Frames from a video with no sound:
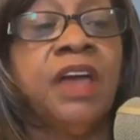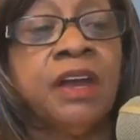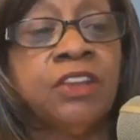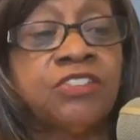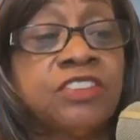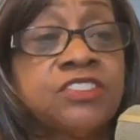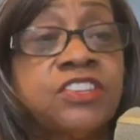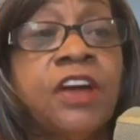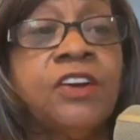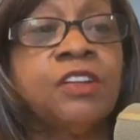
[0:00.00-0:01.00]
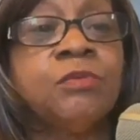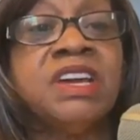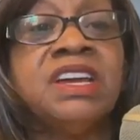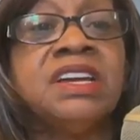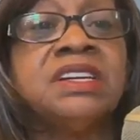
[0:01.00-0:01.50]
And it's concerning
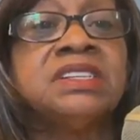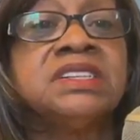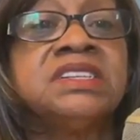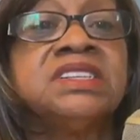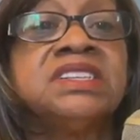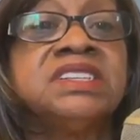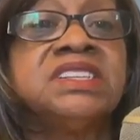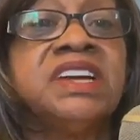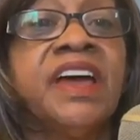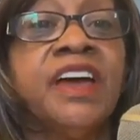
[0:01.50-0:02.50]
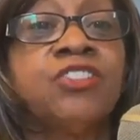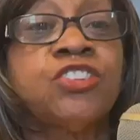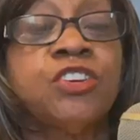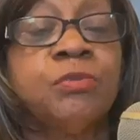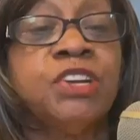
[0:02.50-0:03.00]
me and
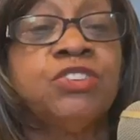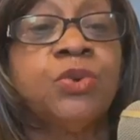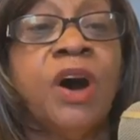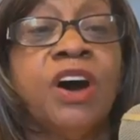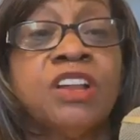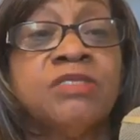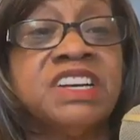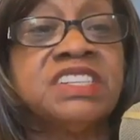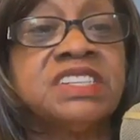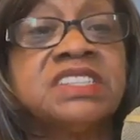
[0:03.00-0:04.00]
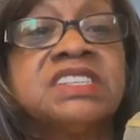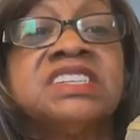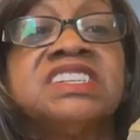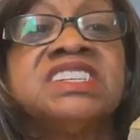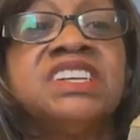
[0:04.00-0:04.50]
should be to all of us
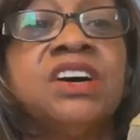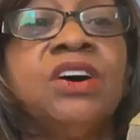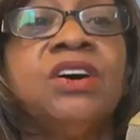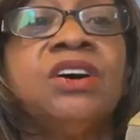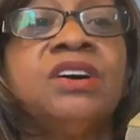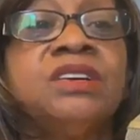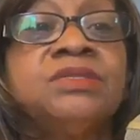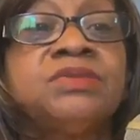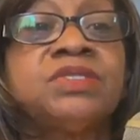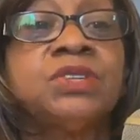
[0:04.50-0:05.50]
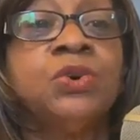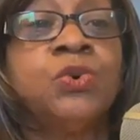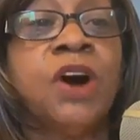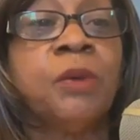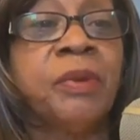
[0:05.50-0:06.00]

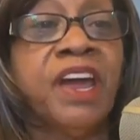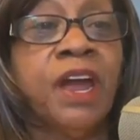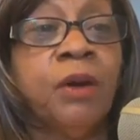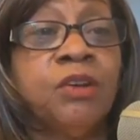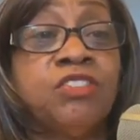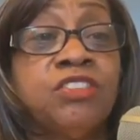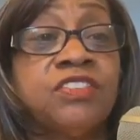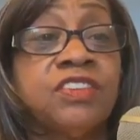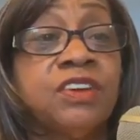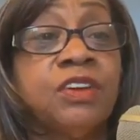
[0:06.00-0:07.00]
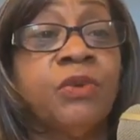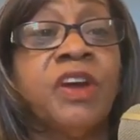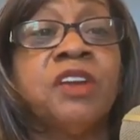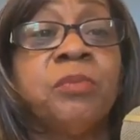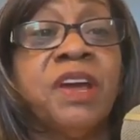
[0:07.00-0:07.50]
who are parents,
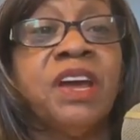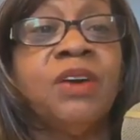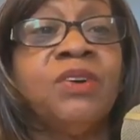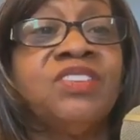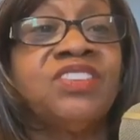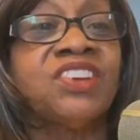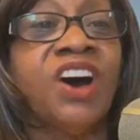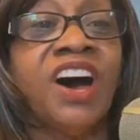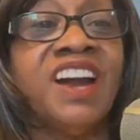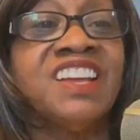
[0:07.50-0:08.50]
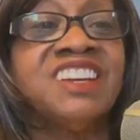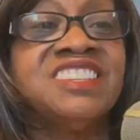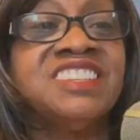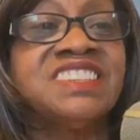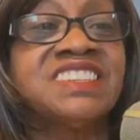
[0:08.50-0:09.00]
grandparents,
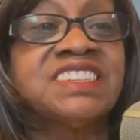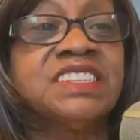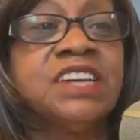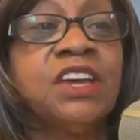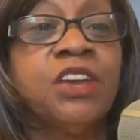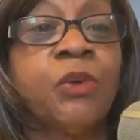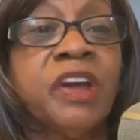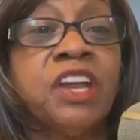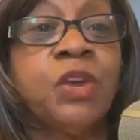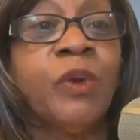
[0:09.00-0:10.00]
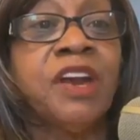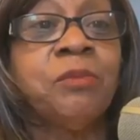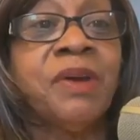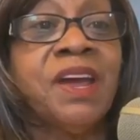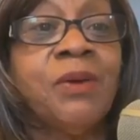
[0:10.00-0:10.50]
guardians, great
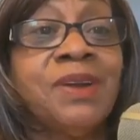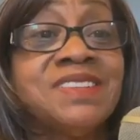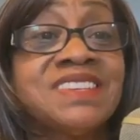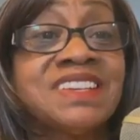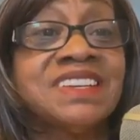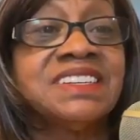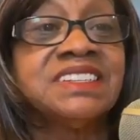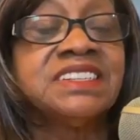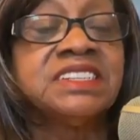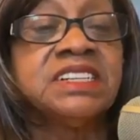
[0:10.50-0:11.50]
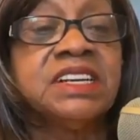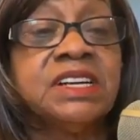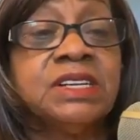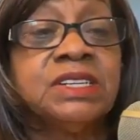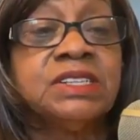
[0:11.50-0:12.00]
grandparents.
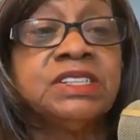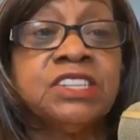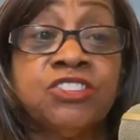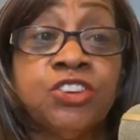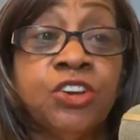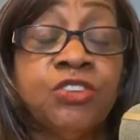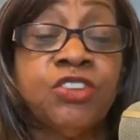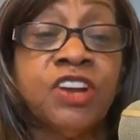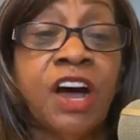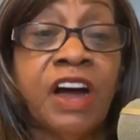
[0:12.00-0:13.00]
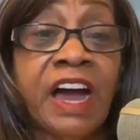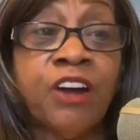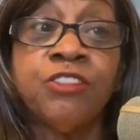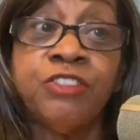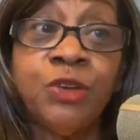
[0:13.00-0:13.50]
The children
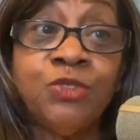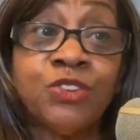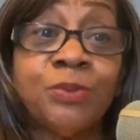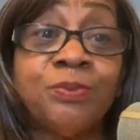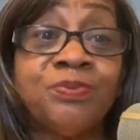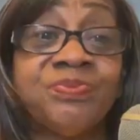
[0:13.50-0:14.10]
are our future.